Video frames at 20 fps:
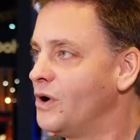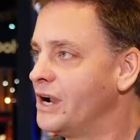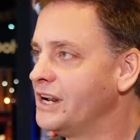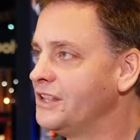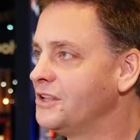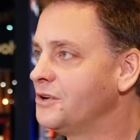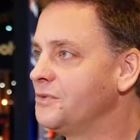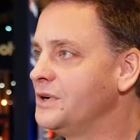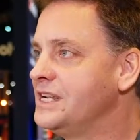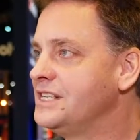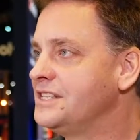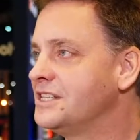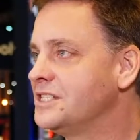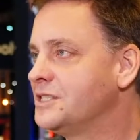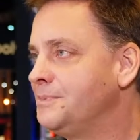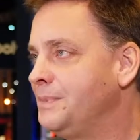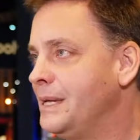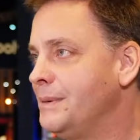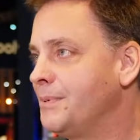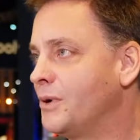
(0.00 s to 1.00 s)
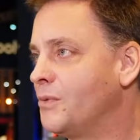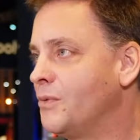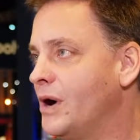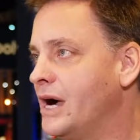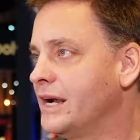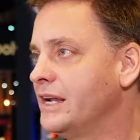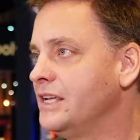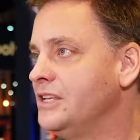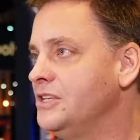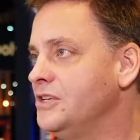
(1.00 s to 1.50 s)
One of the reasons people
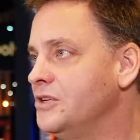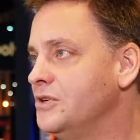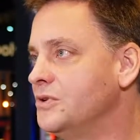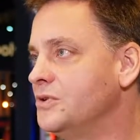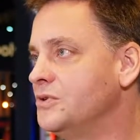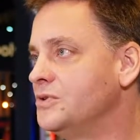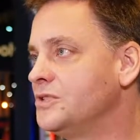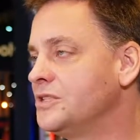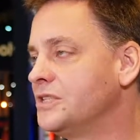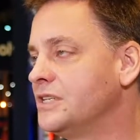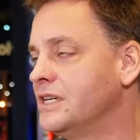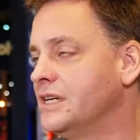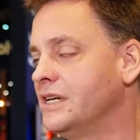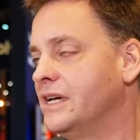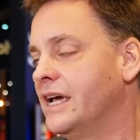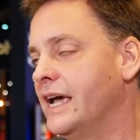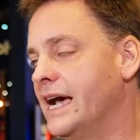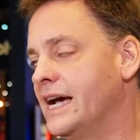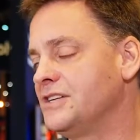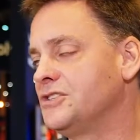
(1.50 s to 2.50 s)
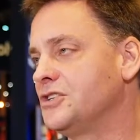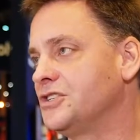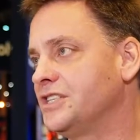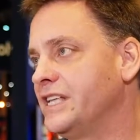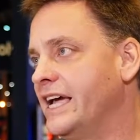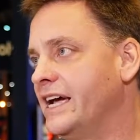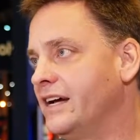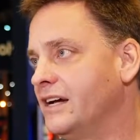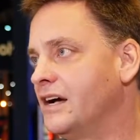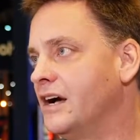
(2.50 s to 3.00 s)
want to use Azure
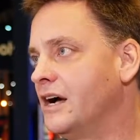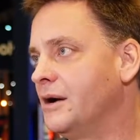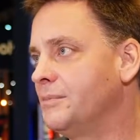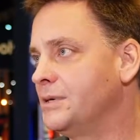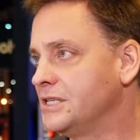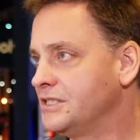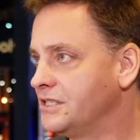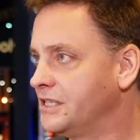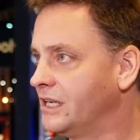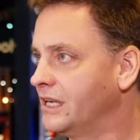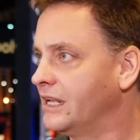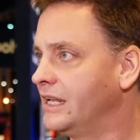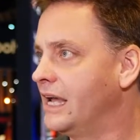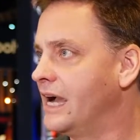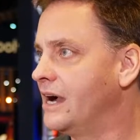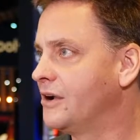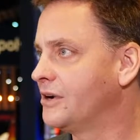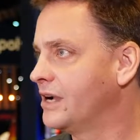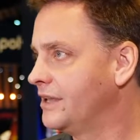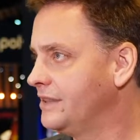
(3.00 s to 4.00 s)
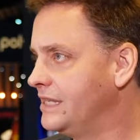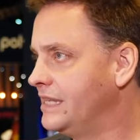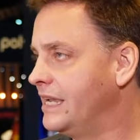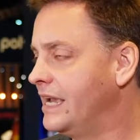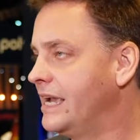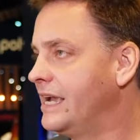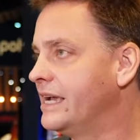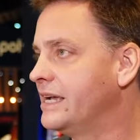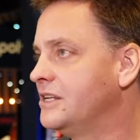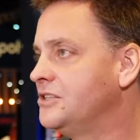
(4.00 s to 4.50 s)
Stack Hub is the cloud on the
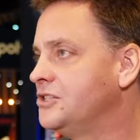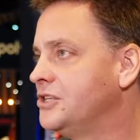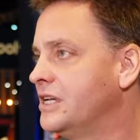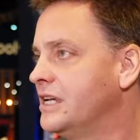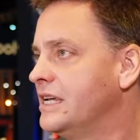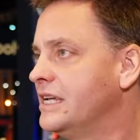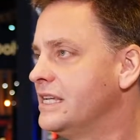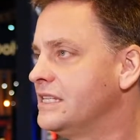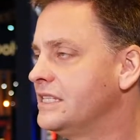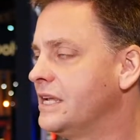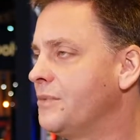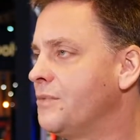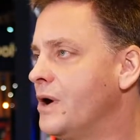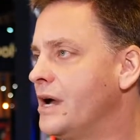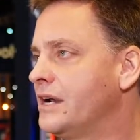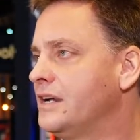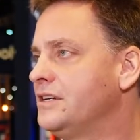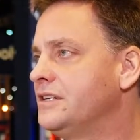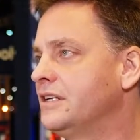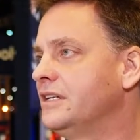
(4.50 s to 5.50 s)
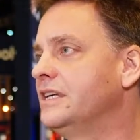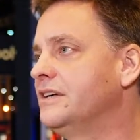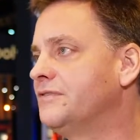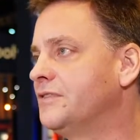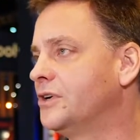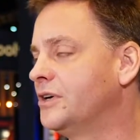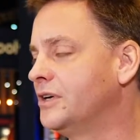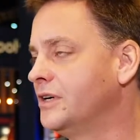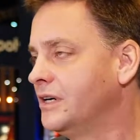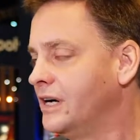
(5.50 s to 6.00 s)
edge is they want to
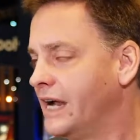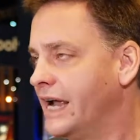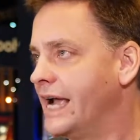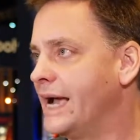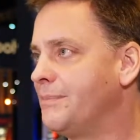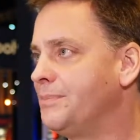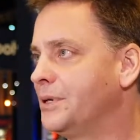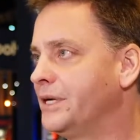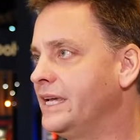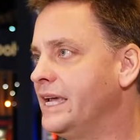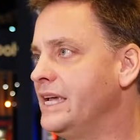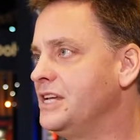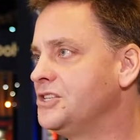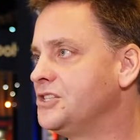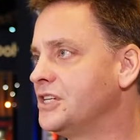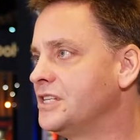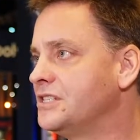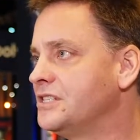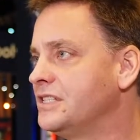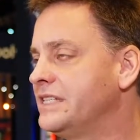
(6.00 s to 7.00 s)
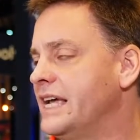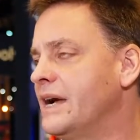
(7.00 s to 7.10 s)
deliver applications